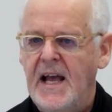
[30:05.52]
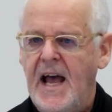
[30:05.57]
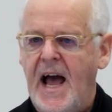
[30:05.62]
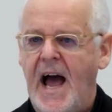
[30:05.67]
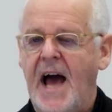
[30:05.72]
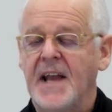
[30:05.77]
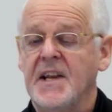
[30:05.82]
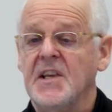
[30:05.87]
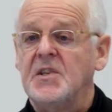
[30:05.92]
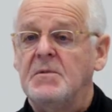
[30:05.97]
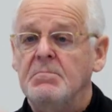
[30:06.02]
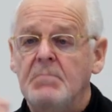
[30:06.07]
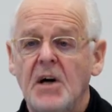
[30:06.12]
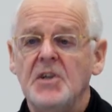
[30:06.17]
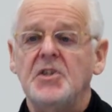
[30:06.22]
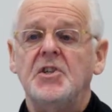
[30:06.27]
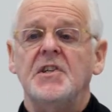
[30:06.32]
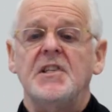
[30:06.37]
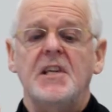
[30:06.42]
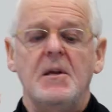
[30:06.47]
And as
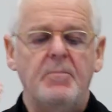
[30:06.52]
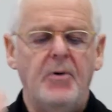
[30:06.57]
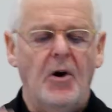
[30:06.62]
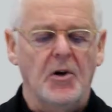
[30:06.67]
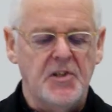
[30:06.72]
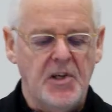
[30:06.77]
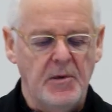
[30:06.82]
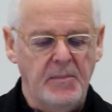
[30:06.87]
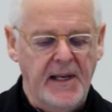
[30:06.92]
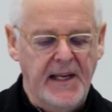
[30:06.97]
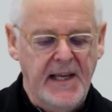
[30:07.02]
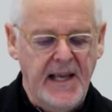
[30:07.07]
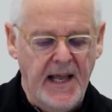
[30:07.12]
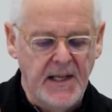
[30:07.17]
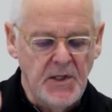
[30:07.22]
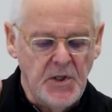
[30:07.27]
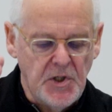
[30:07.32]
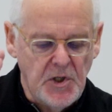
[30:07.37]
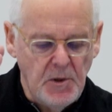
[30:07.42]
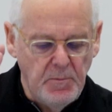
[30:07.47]
much as he possibly
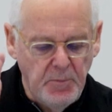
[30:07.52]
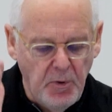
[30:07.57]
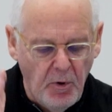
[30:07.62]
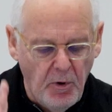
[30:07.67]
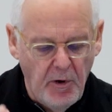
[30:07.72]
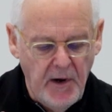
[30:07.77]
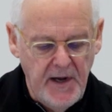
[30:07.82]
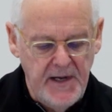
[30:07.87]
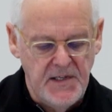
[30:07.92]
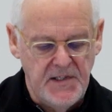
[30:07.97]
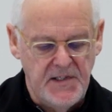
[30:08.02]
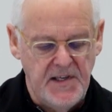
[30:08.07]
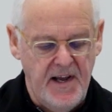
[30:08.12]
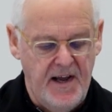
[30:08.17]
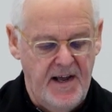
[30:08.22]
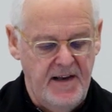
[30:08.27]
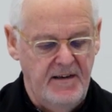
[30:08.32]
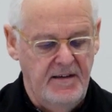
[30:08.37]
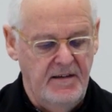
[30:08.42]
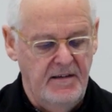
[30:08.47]
can, support his
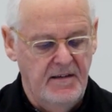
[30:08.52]
dad.